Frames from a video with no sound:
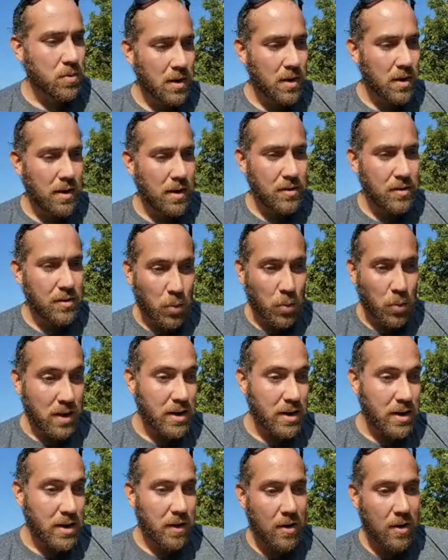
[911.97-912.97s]
20
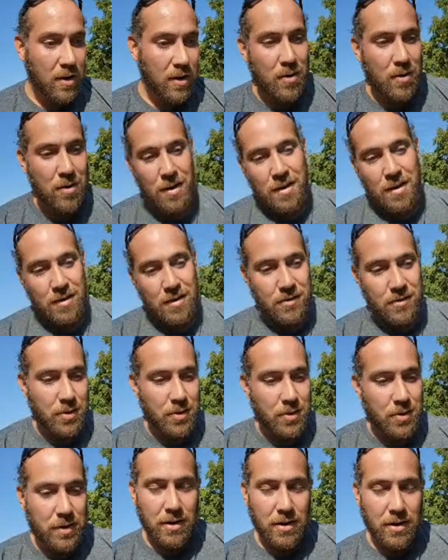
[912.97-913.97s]
years ago
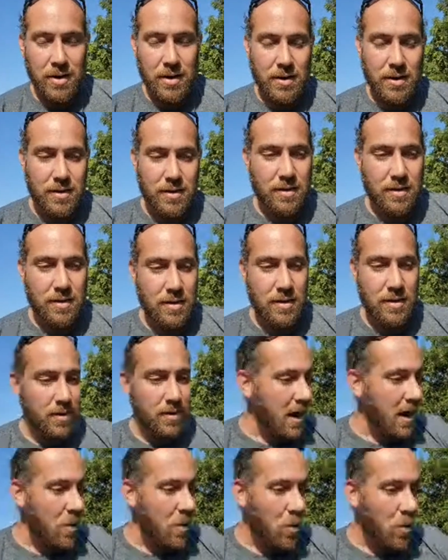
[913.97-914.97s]
to current,
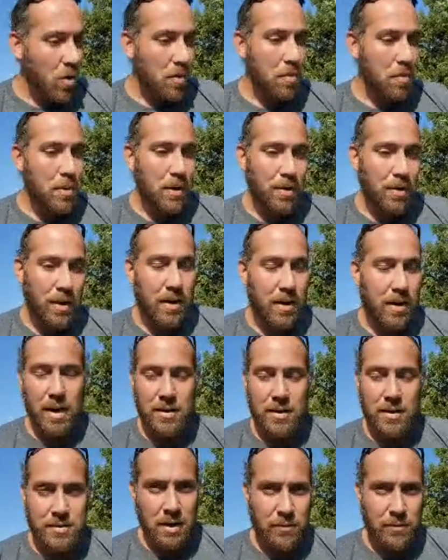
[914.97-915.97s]
not one building
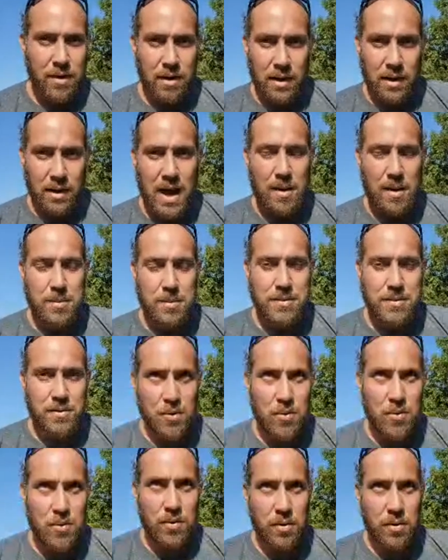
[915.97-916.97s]
has ever
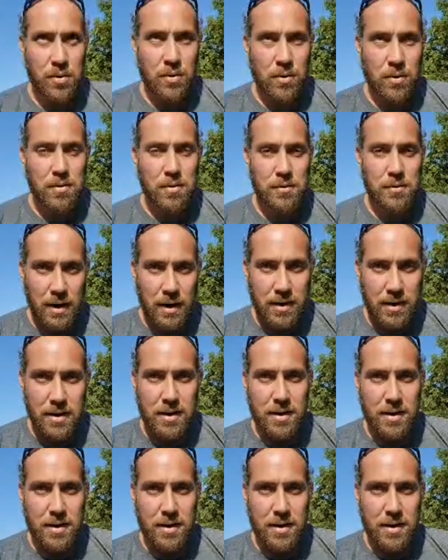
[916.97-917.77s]
collapsed due to fire.